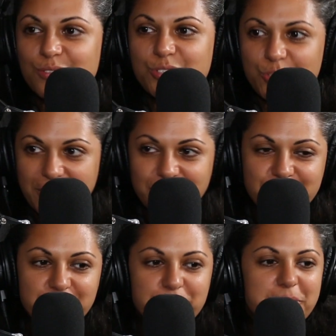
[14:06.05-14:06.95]
So
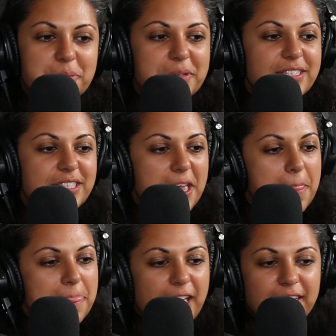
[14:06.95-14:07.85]
surrender to your purpose.
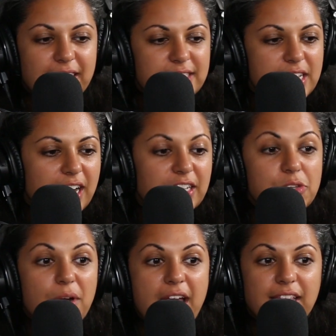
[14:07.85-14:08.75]
And next thing I
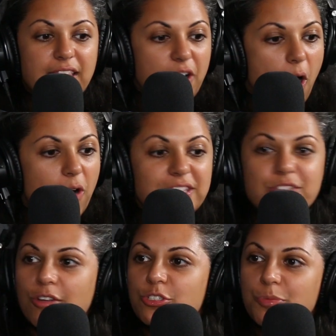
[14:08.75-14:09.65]
knew, I had like all
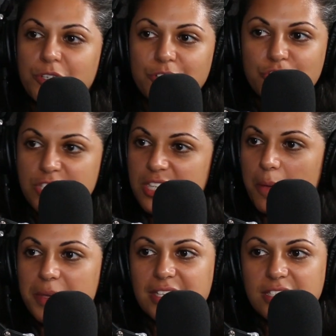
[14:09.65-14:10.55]
these entrepreneurs just
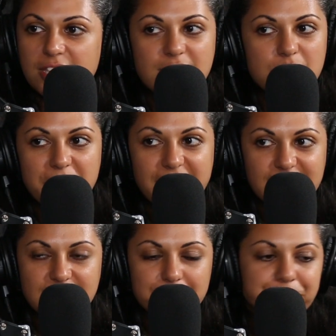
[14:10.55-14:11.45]
coming into the
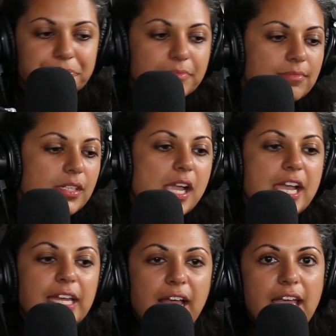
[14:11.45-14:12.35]
space,
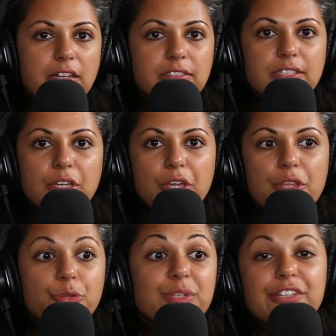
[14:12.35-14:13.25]
and I held
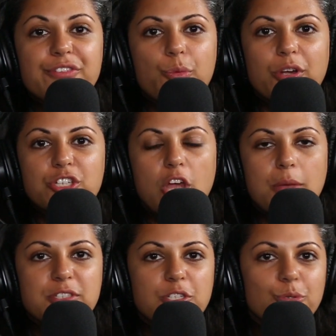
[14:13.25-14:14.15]
3 different
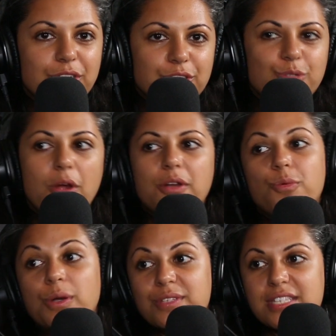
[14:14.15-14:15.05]
workshops. 2 were in
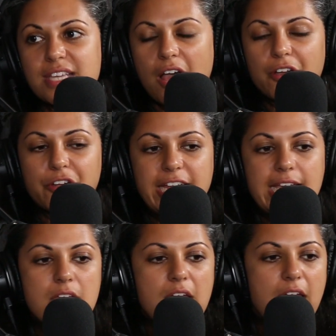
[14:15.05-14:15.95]
Toronto, 1 was in Calgary.